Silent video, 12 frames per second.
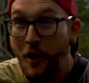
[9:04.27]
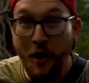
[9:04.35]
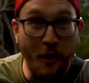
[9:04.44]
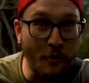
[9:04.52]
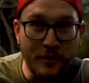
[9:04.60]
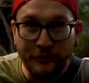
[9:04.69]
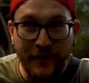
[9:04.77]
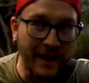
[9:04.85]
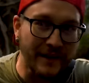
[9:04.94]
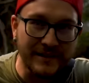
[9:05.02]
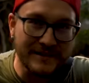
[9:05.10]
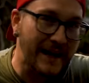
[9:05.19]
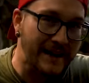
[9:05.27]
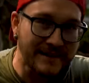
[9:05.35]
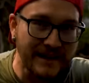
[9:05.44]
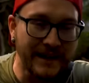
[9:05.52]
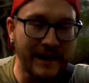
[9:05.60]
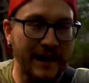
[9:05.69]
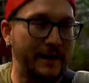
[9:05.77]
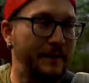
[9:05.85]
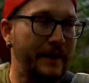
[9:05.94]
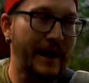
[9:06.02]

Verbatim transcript: oh, we found a Sanzinia.